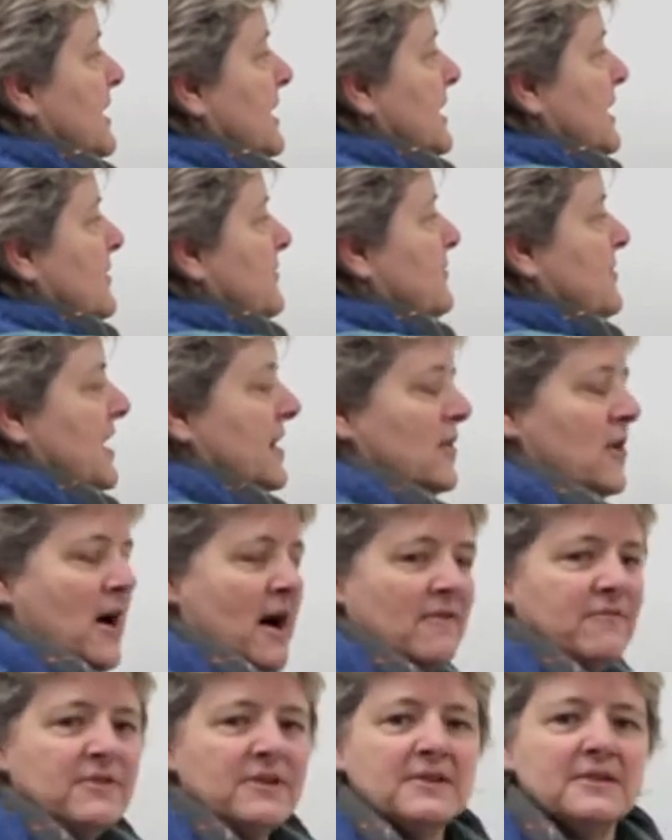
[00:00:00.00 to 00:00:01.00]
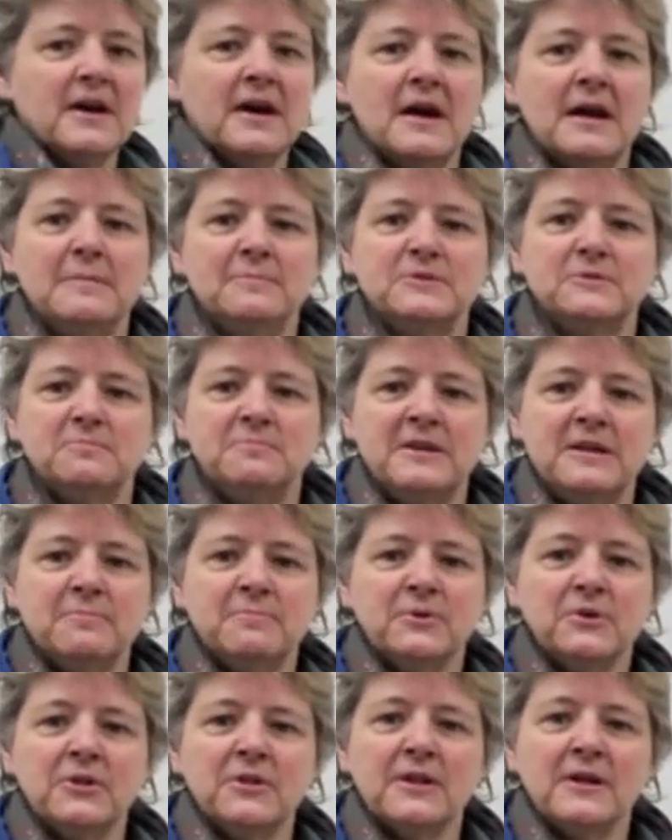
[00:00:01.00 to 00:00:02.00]
is that oftentimes
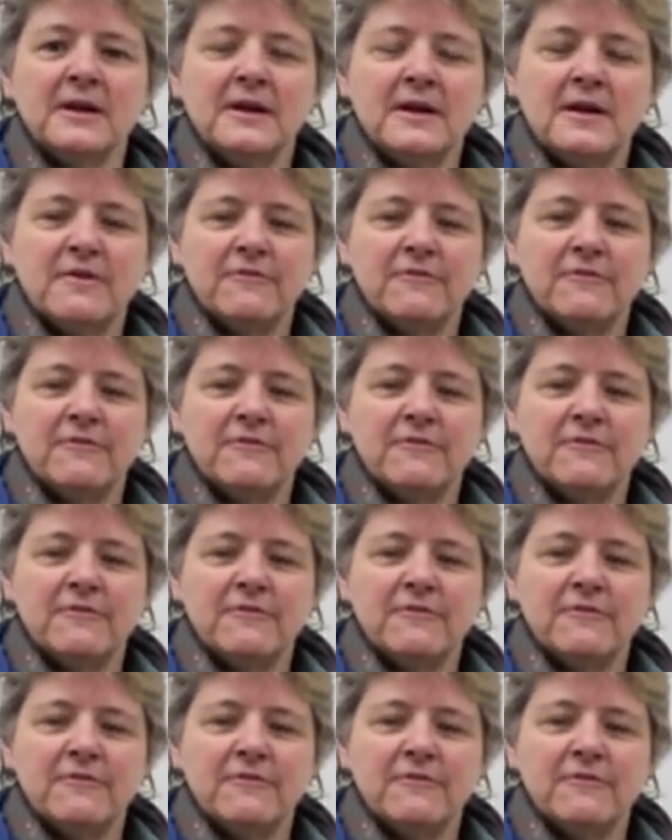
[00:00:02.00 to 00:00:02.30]
people